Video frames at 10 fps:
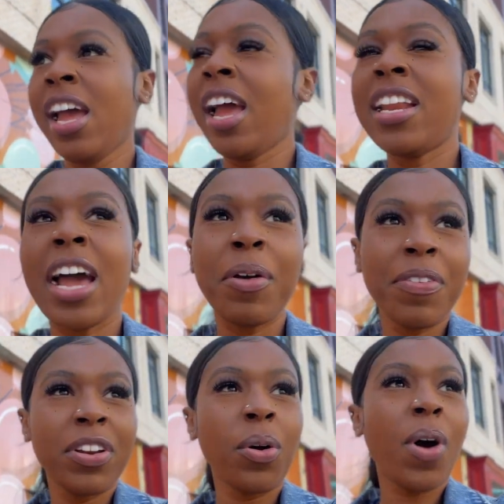and now we're
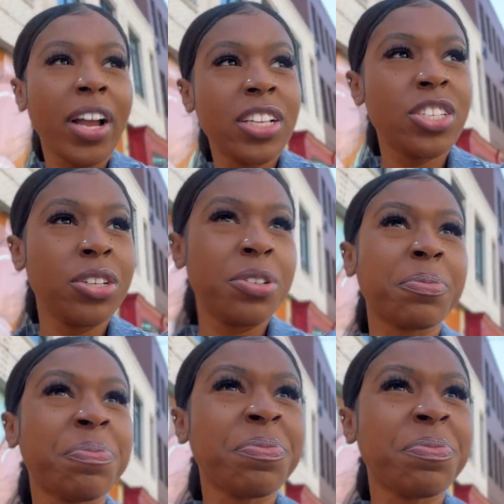finna walk into